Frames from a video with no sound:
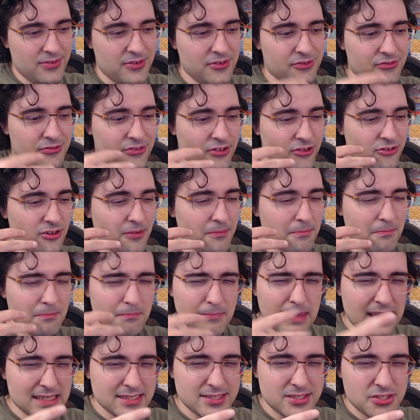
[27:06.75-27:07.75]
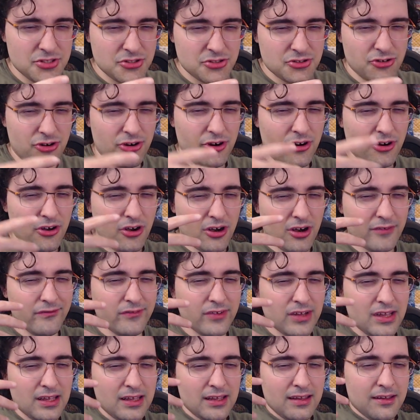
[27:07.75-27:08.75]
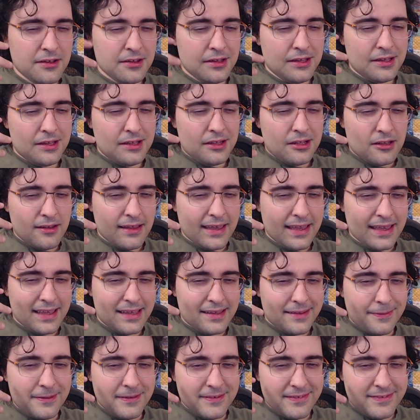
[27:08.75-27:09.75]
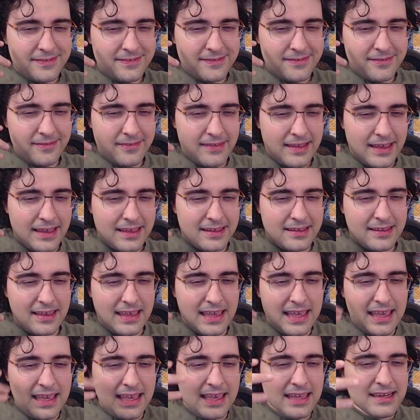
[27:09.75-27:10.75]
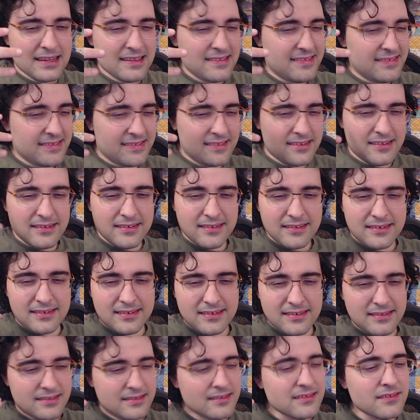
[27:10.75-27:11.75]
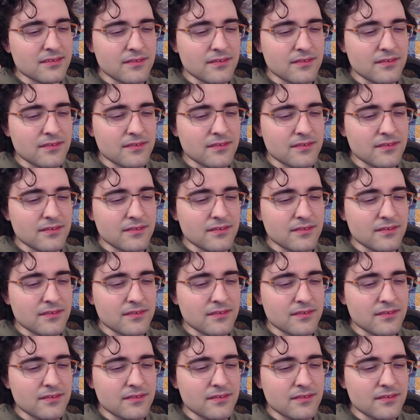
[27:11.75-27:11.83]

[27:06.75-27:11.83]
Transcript: There's such a mixture of like this like innocent